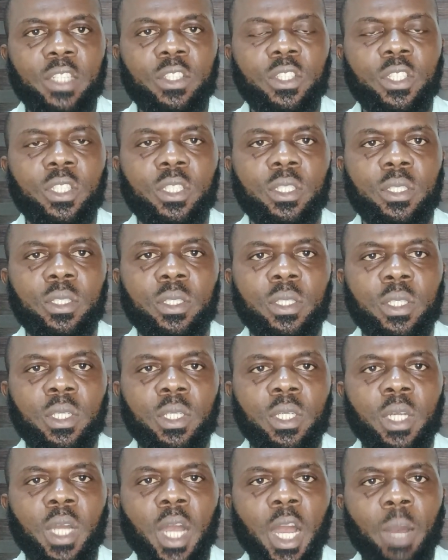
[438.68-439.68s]
So you
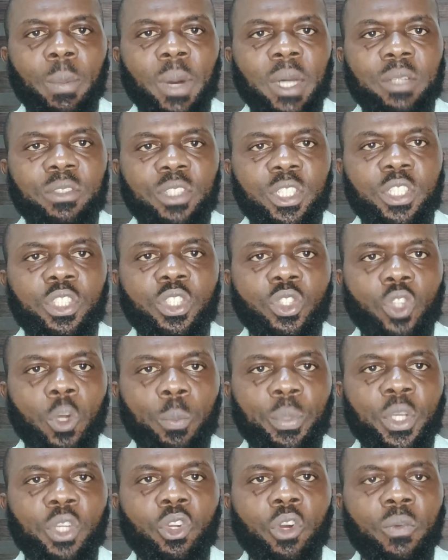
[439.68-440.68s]
must know how to edit
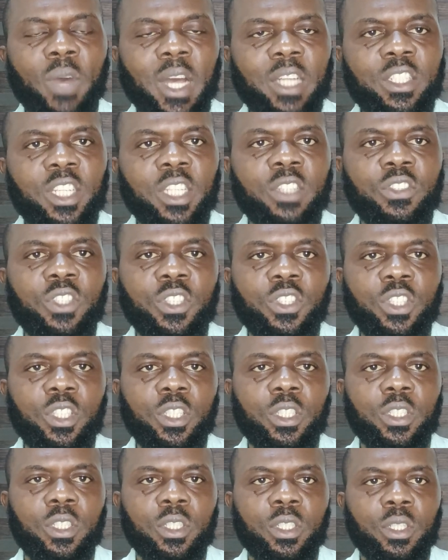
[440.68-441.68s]
opinions and
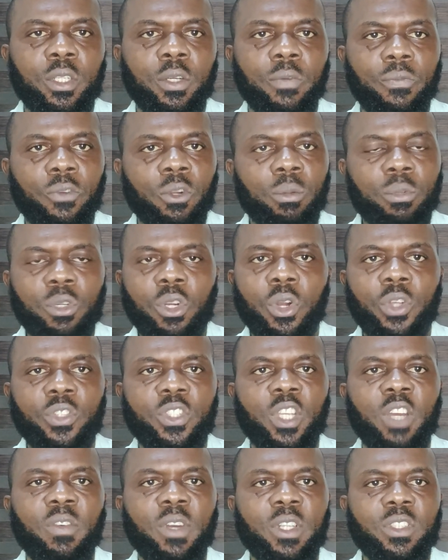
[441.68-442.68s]
throw rubbish to
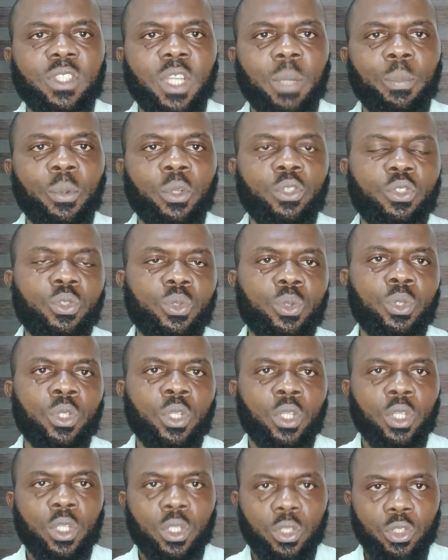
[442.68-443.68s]
the bin and
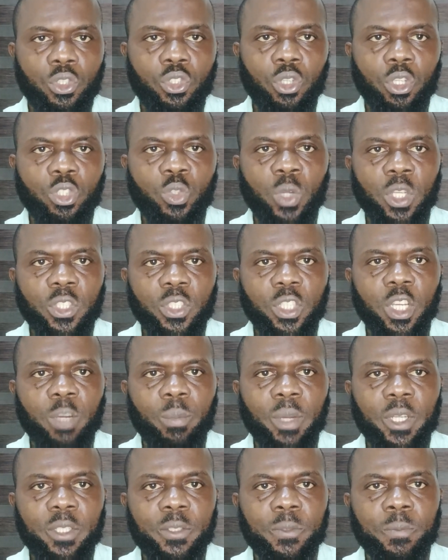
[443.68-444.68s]
keep moving.
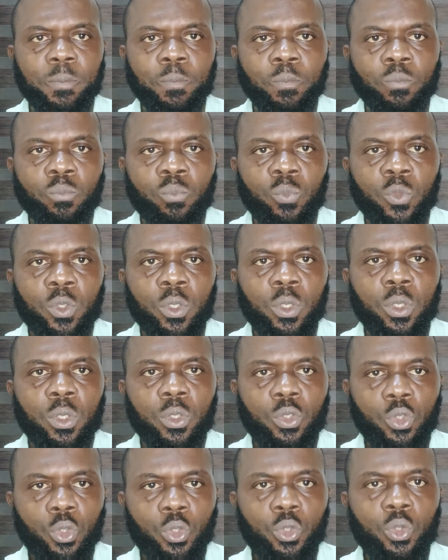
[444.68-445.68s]
Someone looks at you and
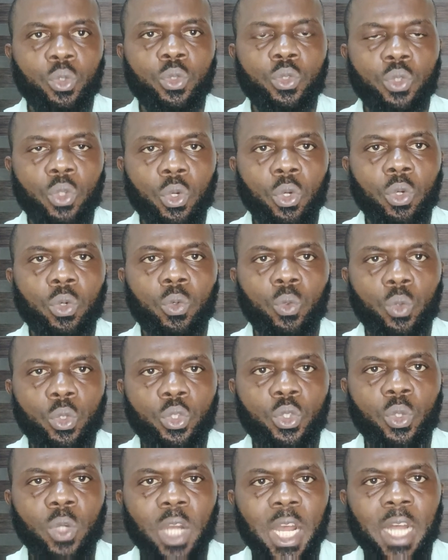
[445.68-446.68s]
says, you look like you are not
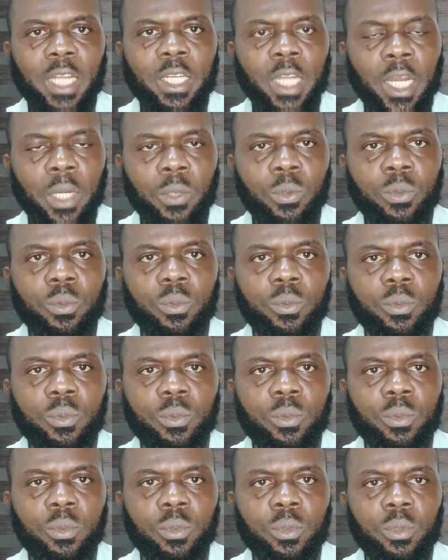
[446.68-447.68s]
a powerful Christian.
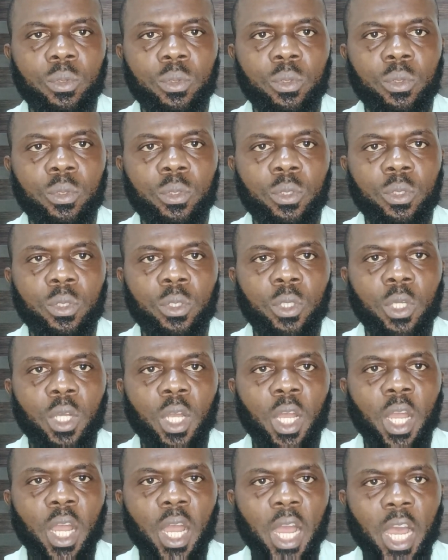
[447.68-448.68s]
From you,
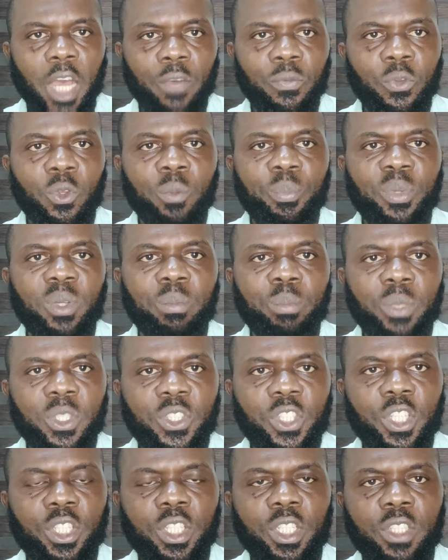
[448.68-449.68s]
I suspect
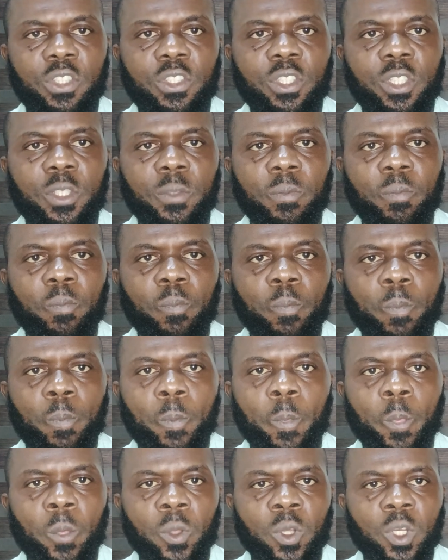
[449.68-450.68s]
that as a
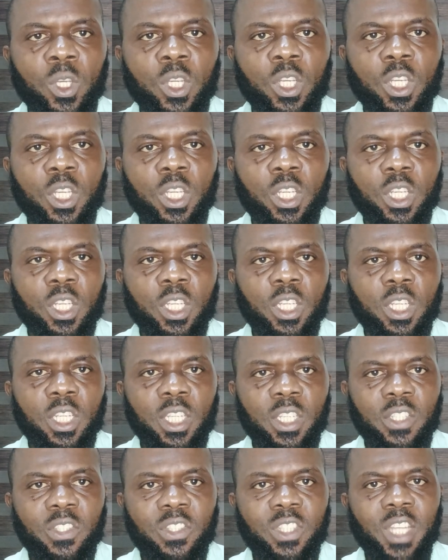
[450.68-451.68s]
this lady,
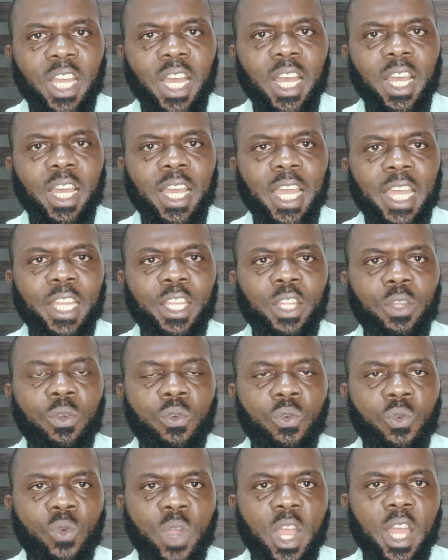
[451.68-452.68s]
you will most likely not
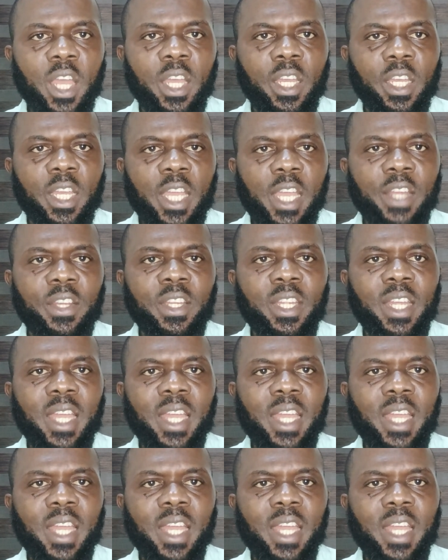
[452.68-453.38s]
be a great lady.